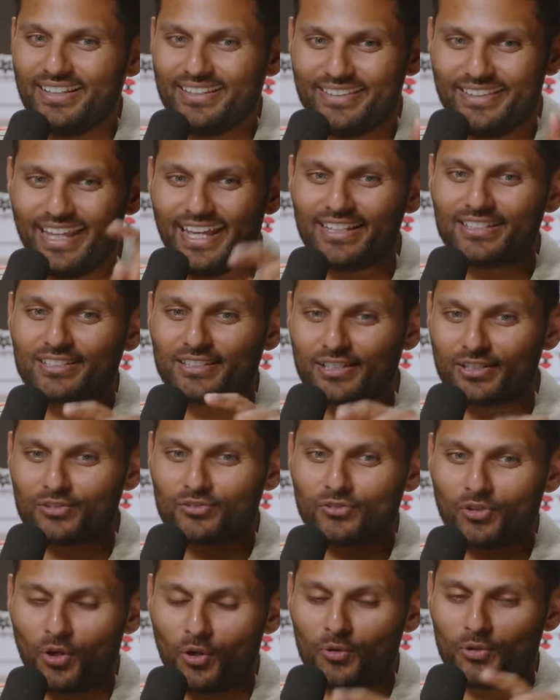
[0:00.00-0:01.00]
They're to
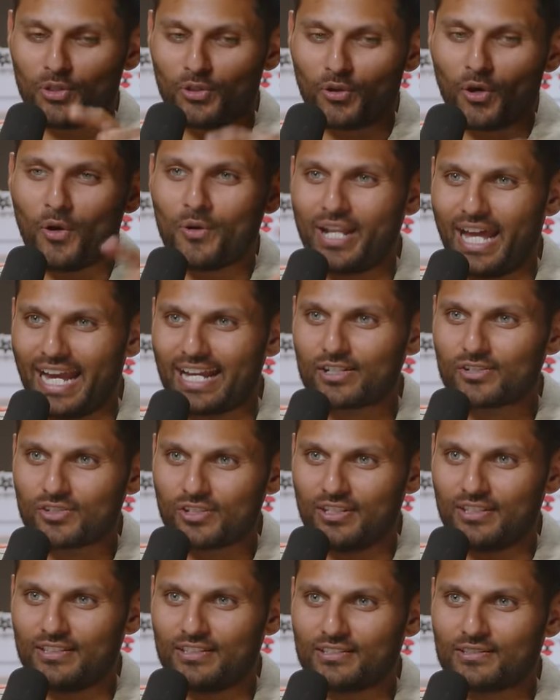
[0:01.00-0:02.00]
control your own
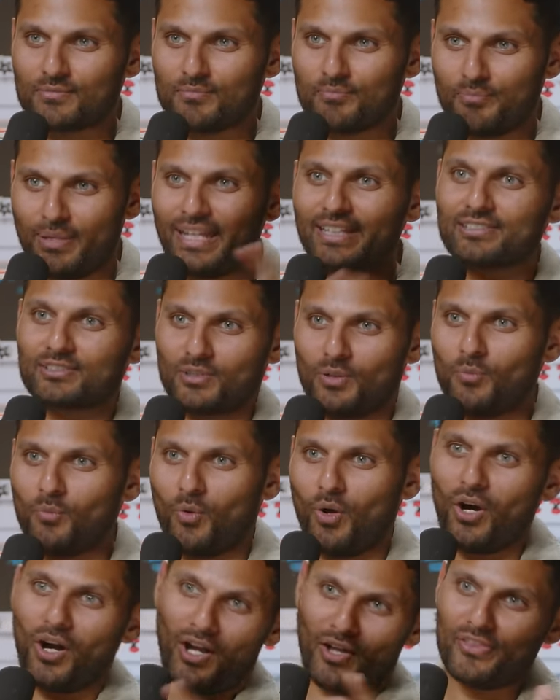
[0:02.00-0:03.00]
actions based on
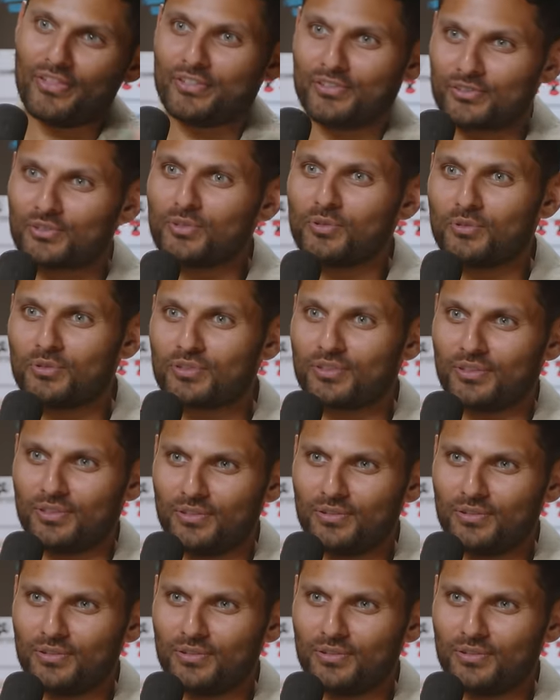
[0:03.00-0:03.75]
what others do to